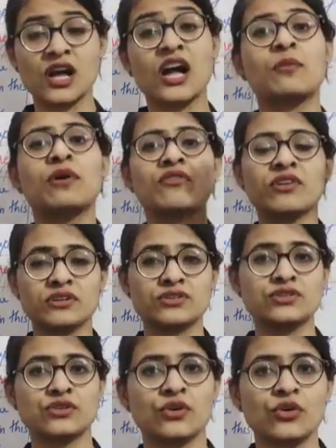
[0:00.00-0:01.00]
above
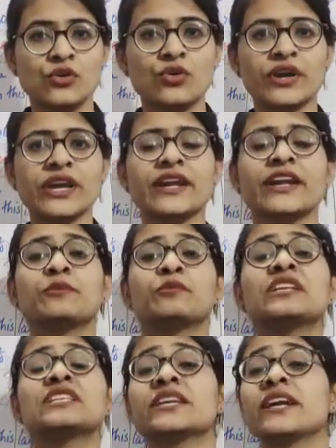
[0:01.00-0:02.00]
us. Okay, it
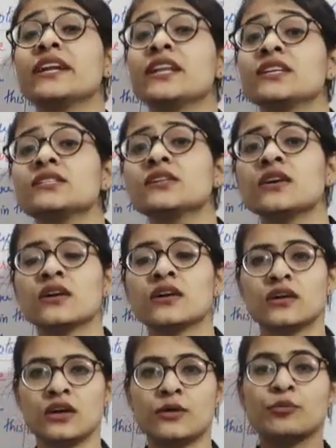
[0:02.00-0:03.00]
means it is
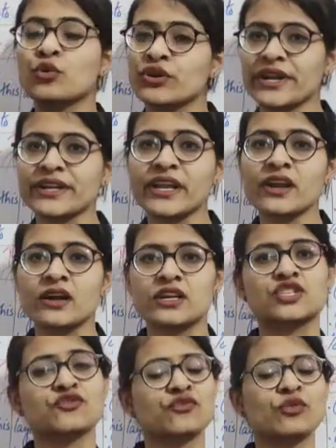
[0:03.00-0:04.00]
protecting
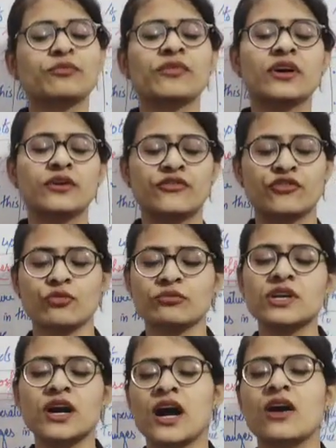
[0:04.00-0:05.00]
us from
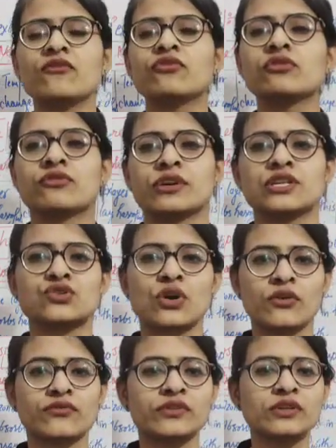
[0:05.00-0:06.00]
the harmful rays
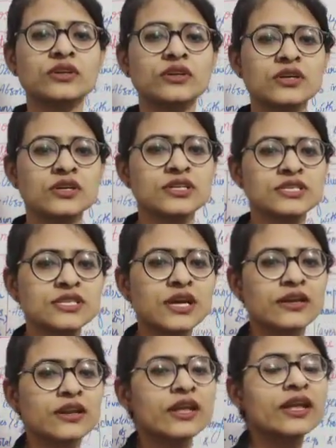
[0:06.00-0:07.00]
of the
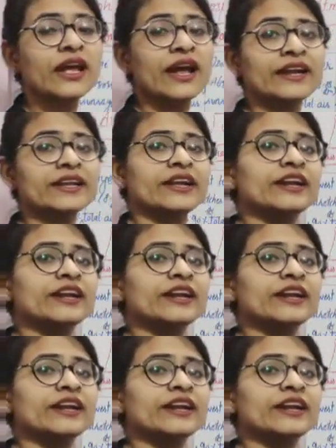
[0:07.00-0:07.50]
sun, and